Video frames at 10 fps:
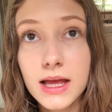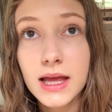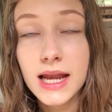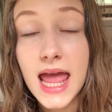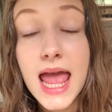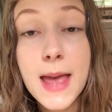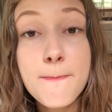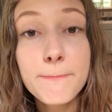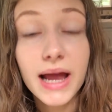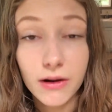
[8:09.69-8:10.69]
an
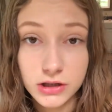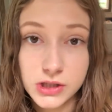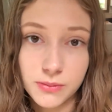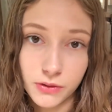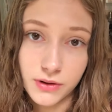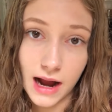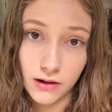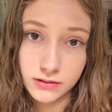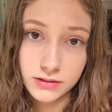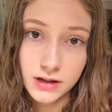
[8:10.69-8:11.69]
imperishable
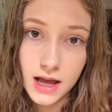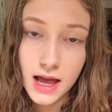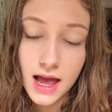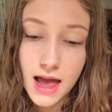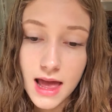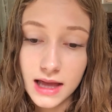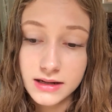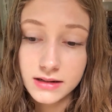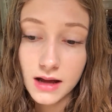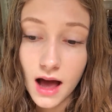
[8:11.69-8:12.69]
crown.
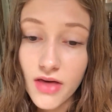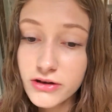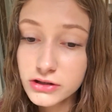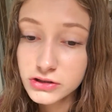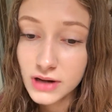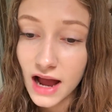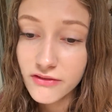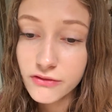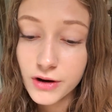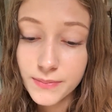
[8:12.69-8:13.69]
And others strive
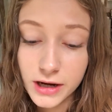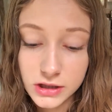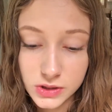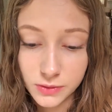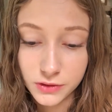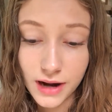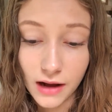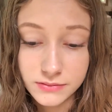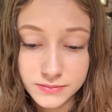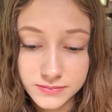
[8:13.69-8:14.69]
for a perishable
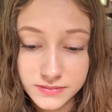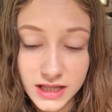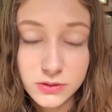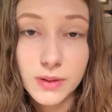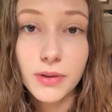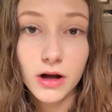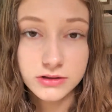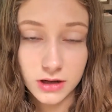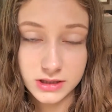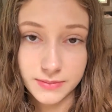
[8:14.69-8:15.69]
crown. That's what Paul
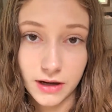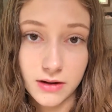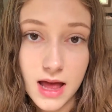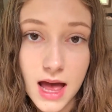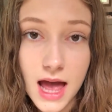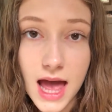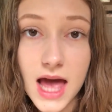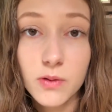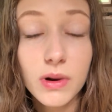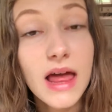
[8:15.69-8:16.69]
talks about.
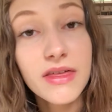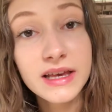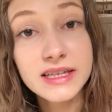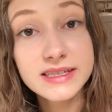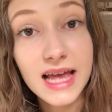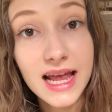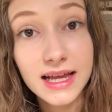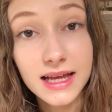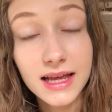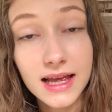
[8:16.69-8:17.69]
And what I think he's
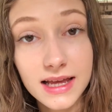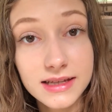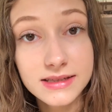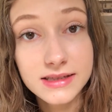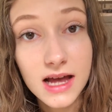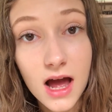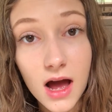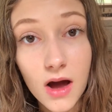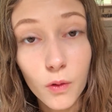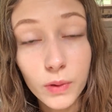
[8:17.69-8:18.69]
saying is
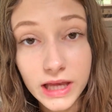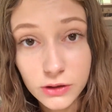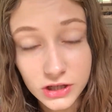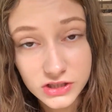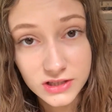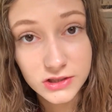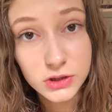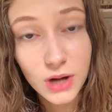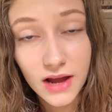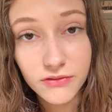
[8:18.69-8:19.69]
we Christians
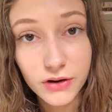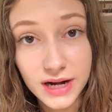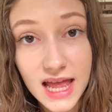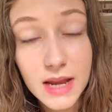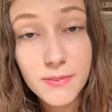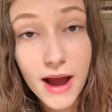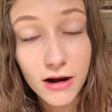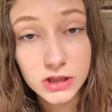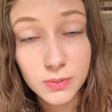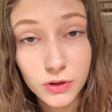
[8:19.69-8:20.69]
strive for an
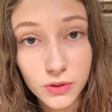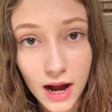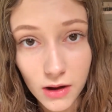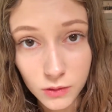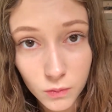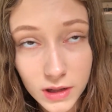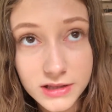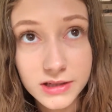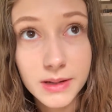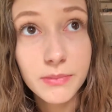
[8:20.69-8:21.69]
imperishable crown. What
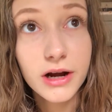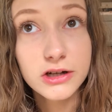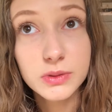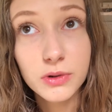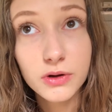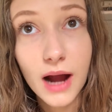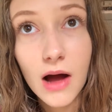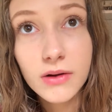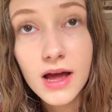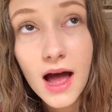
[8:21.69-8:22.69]
is an imperishable
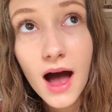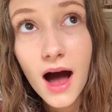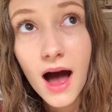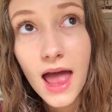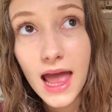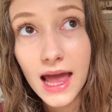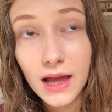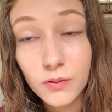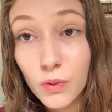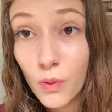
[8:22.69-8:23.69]
crown?
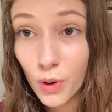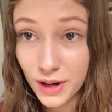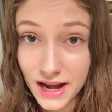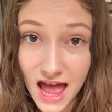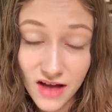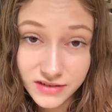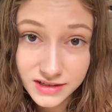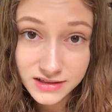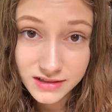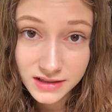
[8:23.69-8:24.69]
A reward in heaven,